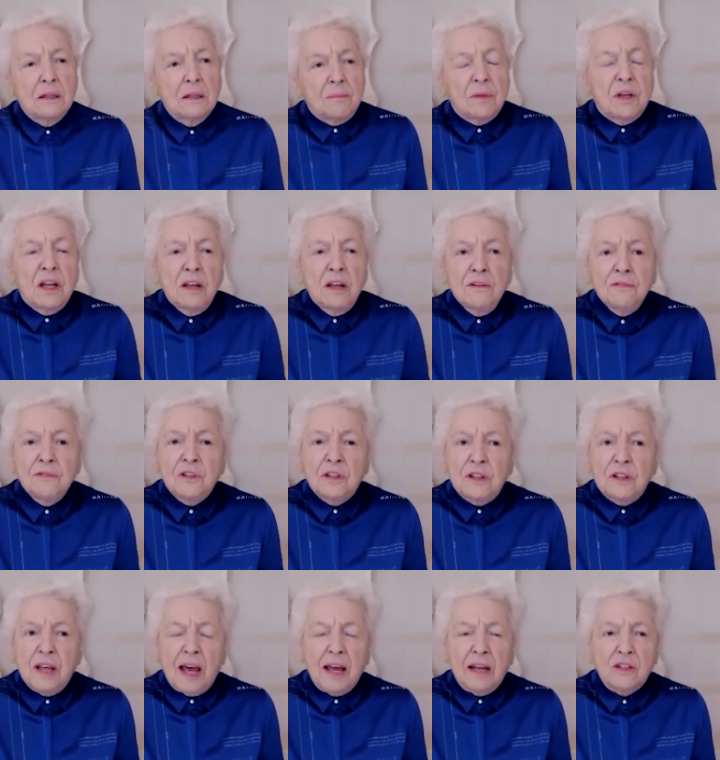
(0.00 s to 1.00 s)
But after
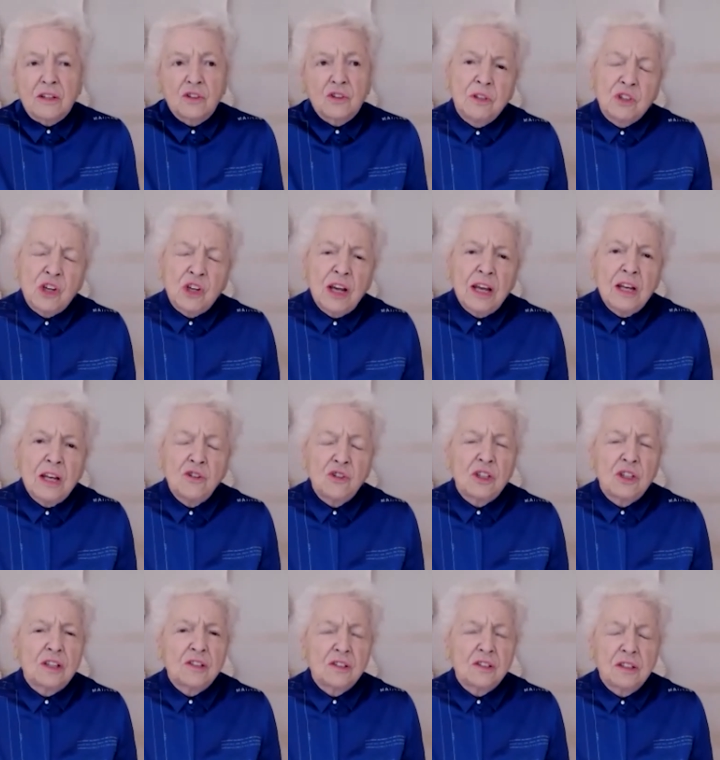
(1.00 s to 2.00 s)
that,
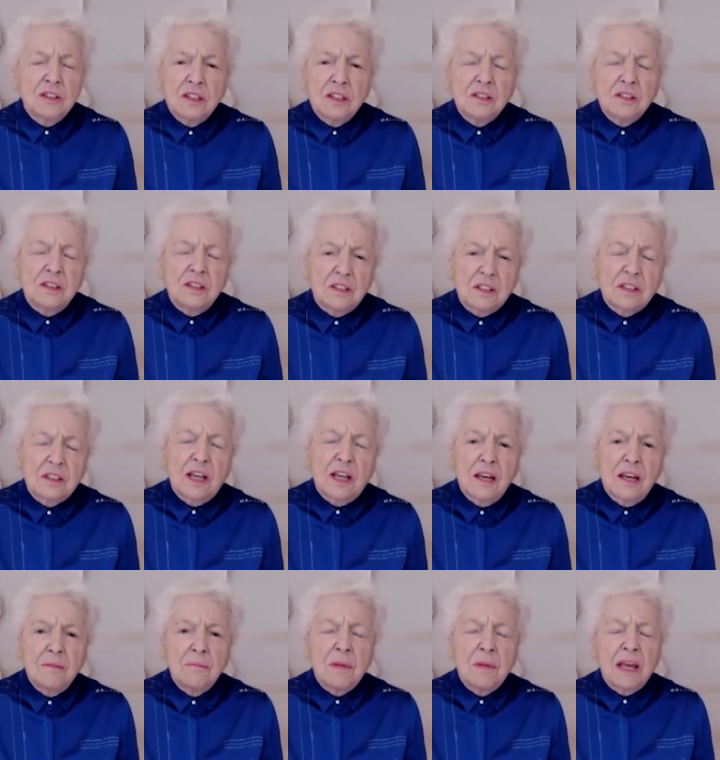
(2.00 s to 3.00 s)
change doesn't doesn't
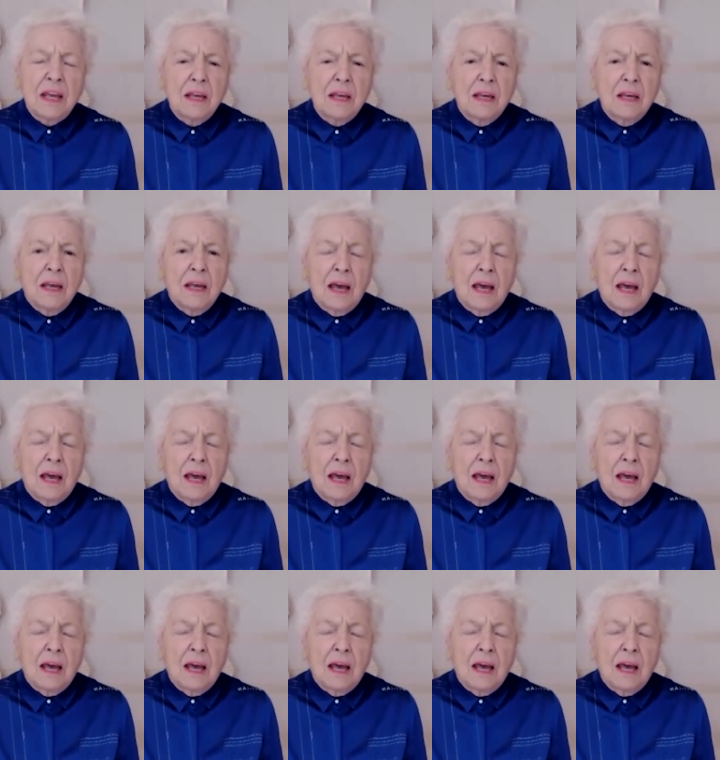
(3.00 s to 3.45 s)
scare me.